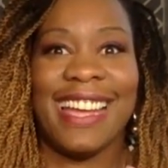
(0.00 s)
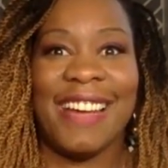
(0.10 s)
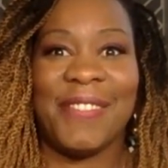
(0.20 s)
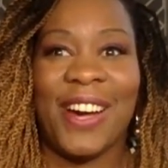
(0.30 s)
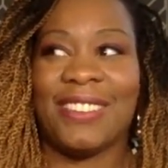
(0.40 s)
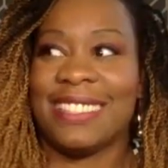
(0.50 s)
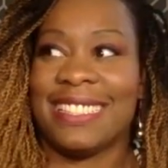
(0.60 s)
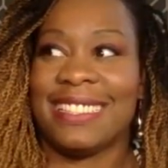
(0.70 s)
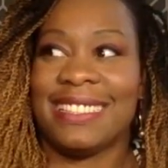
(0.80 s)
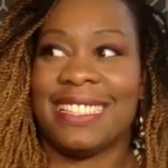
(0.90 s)
about
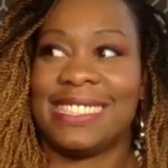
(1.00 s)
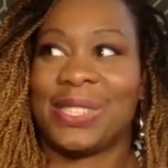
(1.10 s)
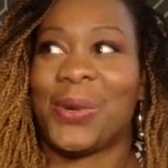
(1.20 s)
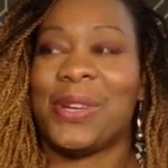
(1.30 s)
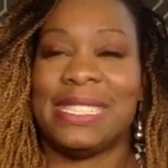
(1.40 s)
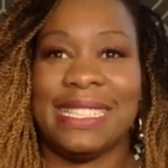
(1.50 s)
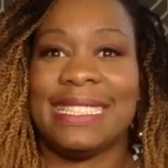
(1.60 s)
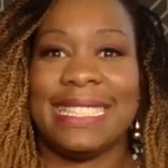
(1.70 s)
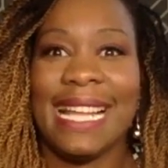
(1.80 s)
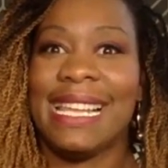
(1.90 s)
the stories
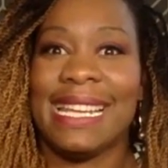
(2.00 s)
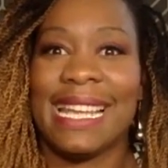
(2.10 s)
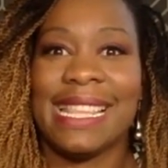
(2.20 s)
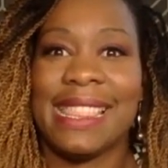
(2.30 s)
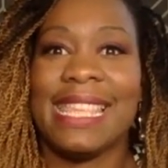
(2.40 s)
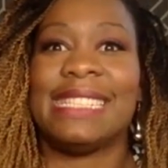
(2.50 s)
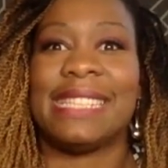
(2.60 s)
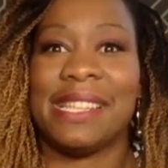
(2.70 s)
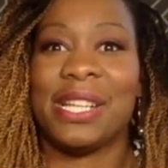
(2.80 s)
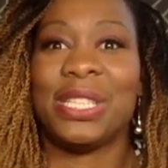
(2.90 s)
they're telling and the things
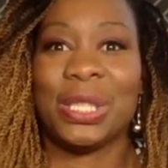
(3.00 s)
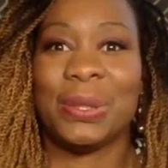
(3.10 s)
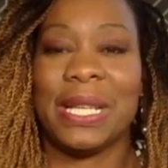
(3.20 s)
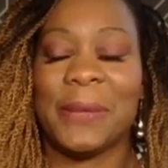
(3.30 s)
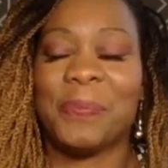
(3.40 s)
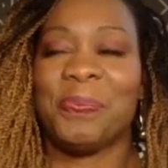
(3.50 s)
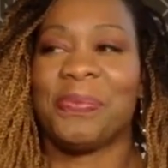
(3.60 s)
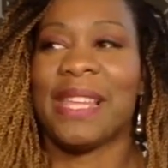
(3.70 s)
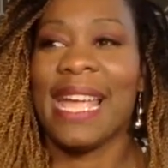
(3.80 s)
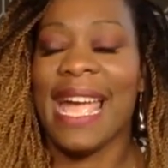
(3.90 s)
that they're doing.
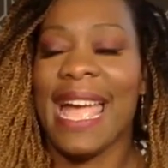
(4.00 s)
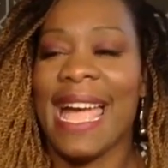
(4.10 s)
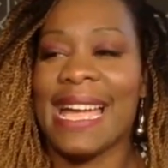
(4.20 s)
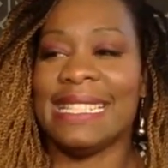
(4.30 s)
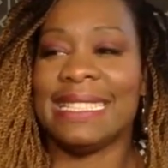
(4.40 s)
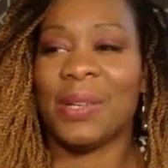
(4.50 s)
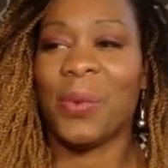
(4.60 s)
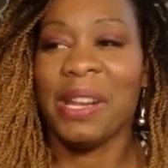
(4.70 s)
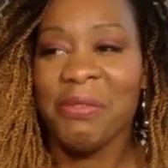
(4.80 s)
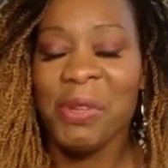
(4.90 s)
And
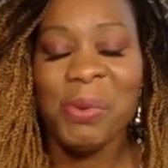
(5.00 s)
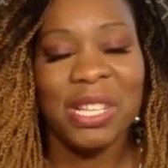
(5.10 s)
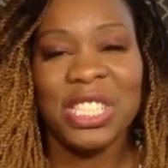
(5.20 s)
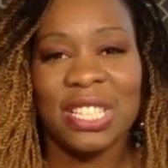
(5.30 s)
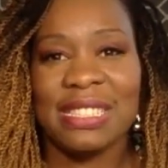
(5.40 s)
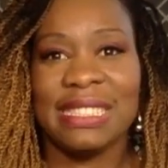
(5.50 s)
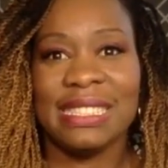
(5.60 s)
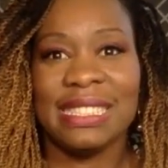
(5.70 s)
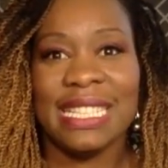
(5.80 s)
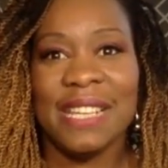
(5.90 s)
what if we were
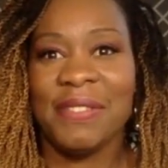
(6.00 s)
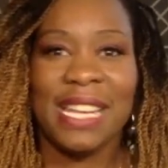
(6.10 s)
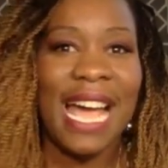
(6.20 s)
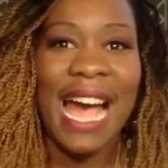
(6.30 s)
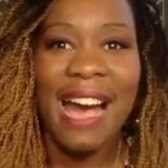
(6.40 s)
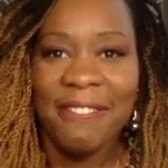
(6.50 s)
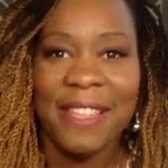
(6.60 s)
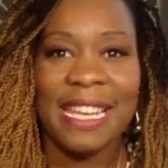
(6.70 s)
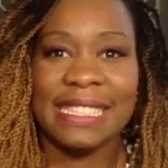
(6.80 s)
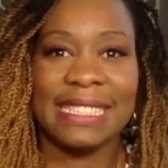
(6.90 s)
just even half
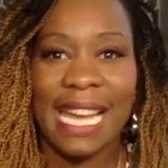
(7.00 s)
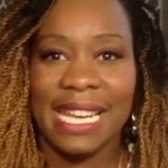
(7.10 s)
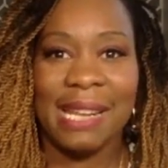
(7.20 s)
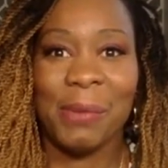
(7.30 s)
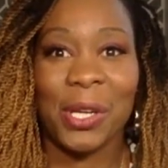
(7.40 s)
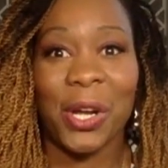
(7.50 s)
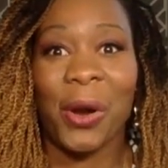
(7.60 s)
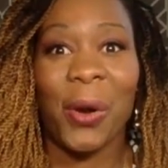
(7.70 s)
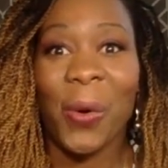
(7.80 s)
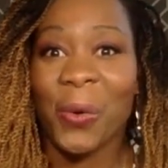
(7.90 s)
that excited about
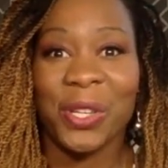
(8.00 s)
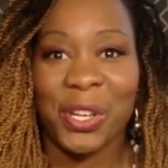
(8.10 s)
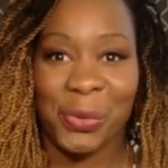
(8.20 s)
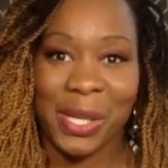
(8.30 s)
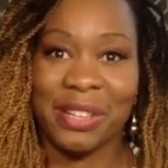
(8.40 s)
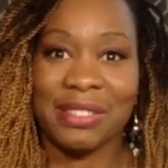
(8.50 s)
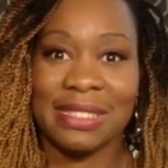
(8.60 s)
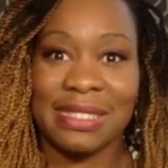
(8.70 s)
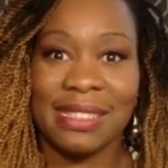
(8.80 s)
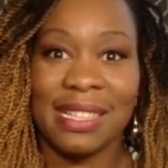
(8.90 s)
our own
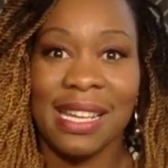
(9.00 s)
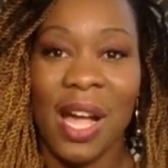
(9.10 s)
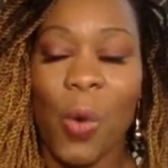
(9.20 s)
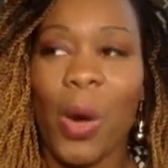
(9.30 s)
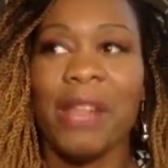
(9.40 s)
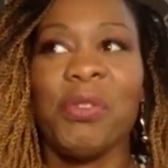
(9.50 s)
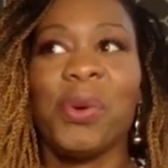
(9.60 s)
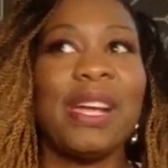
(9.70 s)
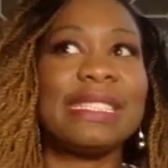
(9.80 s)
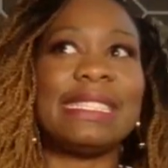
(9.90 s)
careers? What if we
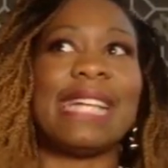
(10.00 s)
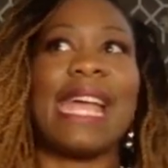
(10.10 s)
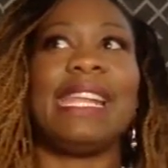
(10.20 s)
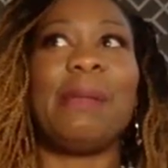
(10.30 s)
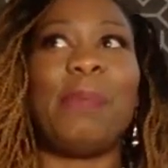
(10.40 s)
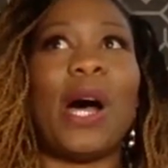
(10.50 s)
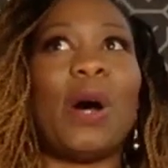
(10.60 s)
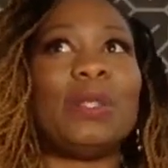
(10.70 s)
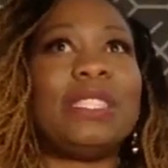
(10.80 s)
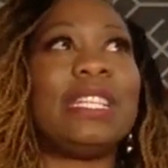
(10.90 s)
were excited
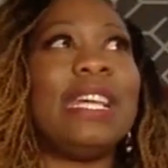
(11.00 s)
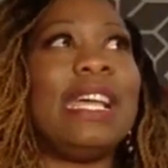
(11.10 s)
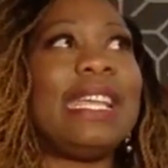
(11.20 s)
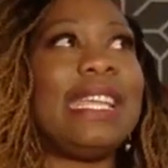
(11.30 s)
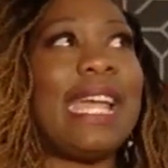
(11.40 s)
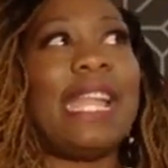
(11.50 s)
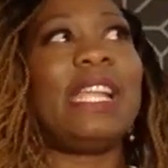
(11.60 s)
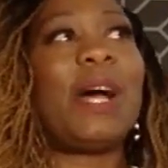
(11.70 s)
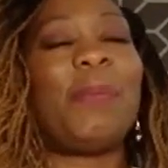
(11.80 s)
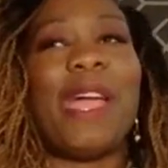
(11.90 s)
about
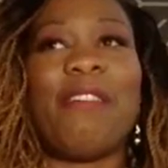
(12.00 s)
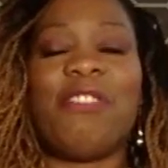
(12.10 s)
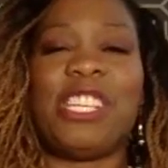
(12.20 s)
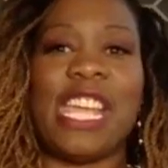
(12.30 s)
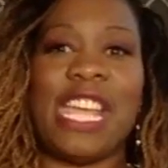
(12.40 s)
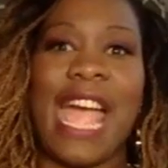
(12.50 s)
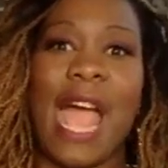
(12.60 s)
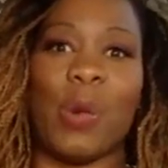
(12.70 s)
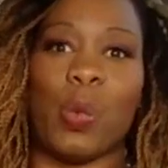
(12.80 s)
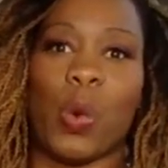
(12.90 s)
getting up every day
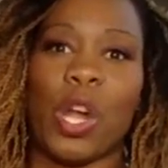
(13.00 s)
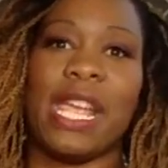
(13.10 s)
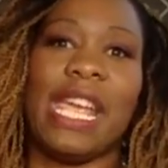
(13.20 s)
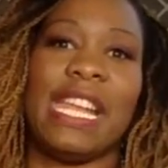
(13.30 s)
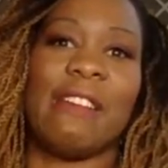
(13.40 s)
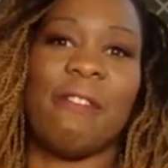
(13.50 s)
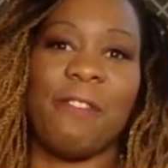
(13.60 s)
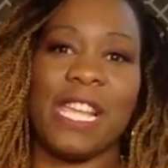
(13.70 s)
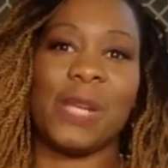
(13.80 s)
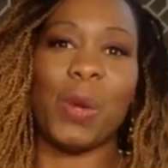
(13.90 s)
and working in a
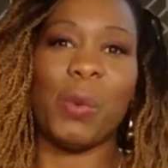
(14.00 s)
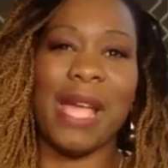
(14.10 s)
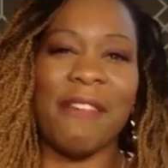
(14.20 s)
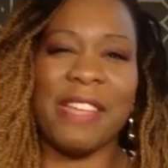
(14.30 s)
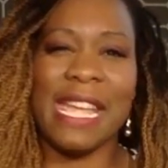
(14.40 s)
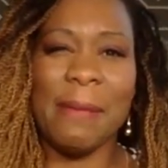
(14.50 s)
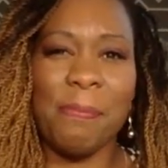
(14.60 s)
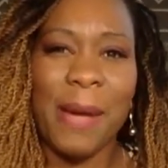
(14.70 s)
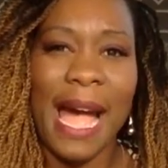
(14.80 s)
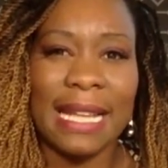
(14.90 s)
field where we have
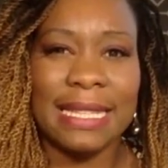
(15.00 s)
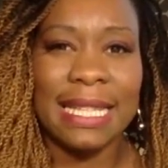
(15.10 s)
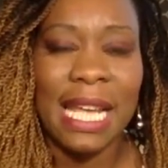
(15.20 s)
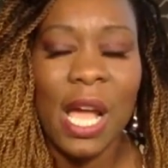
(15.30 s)
impact?